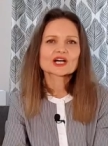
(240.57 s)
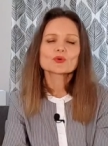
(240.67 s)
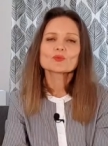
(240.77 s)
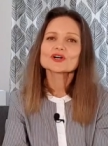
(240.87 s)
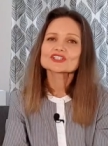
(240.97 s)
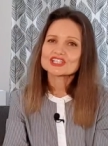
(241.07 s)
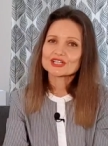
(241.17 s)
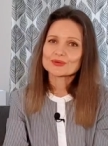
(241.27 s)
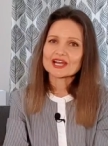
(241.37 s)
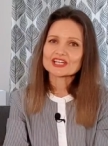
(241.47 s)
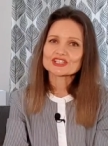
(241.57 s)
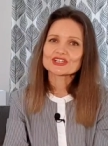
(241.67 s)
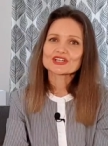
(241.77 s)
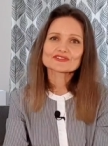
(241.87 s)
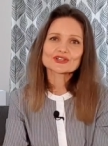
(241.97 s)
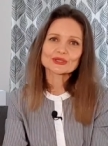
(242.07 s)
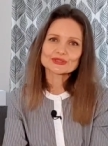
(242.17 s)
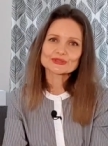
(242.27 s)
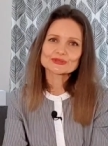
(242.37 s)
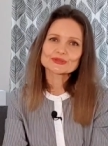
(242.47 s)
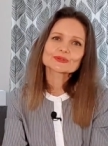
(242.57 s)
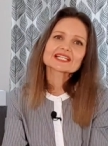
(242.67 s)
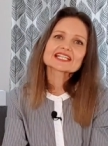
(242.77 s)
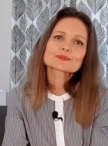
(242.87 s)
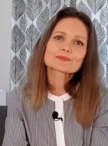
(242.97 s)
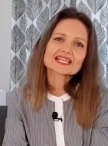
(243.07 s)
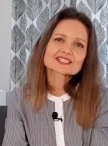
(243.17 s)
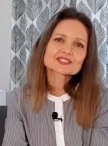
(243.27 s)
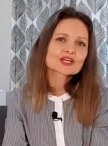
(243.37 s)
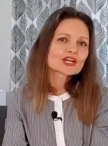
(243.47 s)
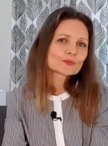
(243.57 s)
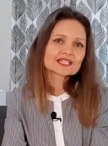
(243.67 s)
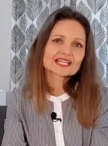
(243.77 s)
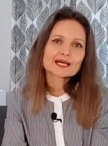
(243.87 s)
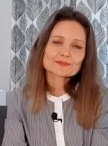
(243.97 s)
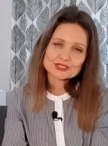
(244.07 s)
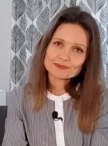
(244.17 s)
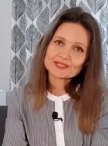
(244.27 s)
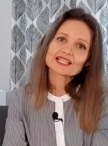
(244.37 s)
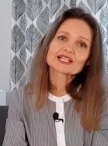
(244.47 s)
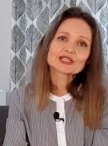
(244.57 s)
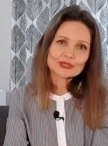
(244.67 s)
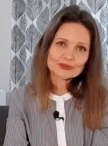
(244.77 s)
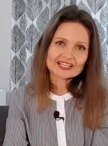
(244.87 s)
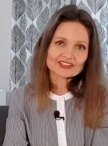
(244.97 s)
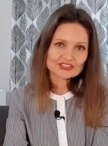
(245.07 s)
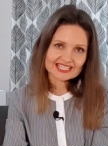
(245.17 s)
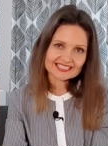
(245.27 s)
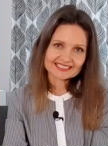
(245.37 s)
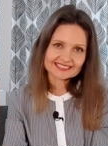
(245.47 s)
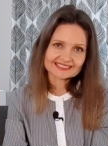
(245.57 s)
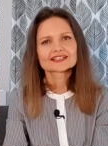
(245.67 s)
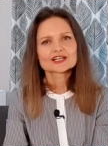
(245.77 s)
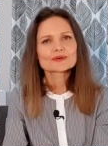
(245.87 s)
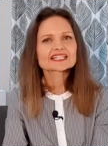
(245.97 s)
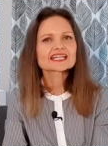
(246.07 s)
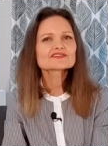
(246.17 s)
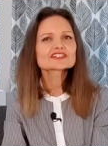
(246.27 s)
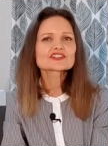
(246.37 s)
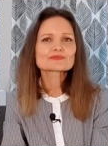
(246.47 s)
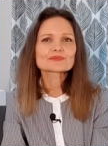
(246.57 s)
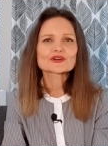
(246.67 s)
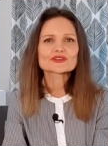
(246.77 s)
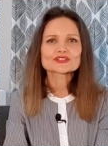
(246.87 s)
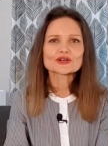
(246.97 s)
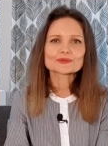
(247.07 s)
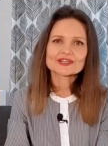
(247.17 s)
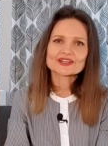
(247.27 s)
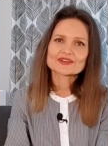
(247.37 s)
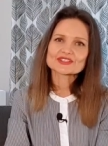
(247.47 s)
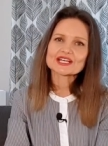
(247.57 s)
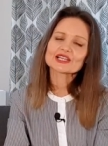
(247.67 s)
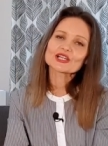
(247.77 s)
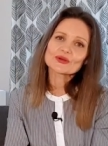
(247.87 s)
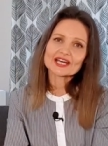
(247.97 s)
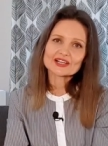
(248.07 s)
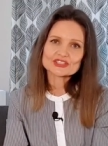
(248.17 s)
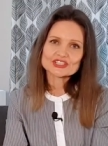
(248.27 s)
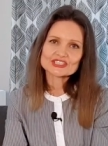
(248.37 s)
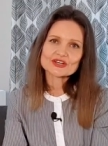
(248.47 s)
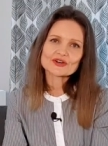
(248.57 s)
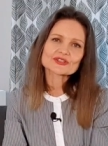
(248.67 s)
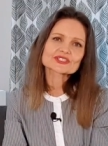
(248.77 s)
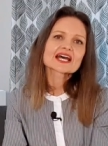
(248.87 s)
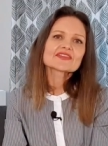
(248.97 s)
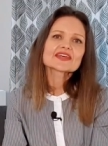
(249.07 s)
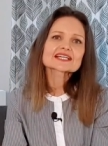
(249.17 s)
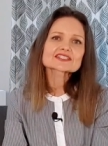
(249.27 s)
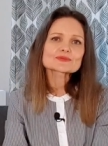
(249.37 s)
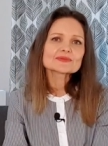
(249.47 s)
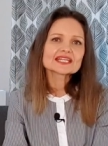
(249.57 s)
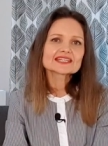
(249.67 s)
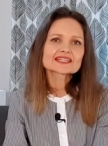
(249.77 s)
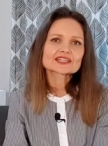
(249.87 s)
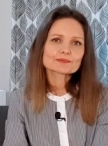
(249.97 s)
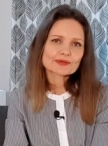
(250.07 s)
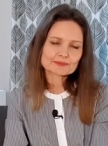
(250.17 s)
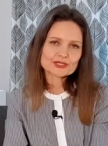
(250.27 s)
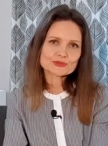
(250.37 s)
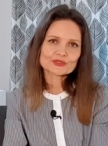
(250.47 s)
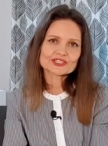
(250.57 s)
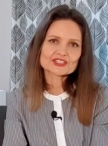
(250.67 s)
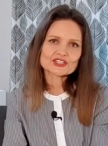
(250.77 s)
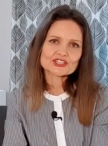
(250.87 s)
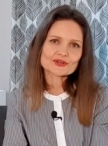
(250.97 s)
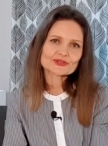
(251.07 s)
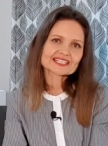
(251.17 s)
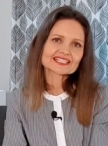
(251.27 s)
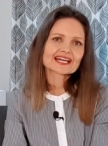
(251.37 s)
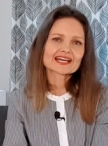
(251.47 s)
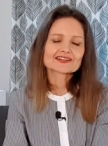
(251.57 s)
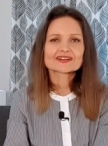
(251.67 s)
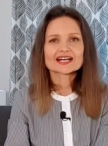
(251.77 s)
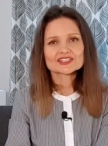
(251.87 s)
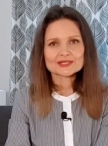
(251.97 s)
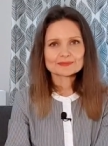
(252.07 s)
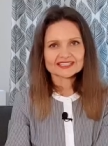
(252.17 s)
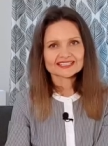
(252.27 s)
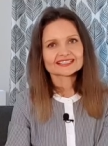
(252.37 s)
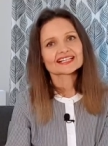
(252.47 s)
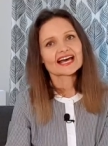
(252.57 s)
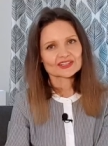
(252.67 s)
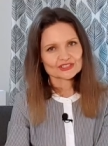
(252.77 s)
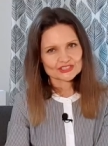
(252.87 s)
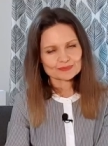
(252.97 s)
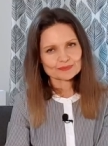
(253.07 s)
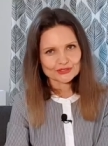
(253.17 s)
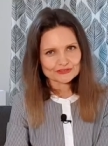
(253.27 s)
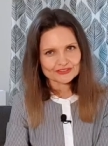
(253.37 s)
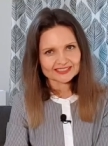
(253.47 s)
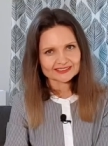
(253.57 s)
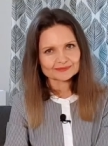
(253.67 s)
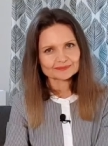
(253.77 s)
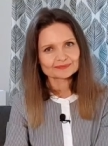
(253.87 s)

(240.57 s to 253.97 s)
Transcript: out what generation of Golden Doodle is best when it comes to being low allergenic. But even if both dog parents are low allergy dogs, that doesn't mean that the puppies will necessarily have a similar allergen profile.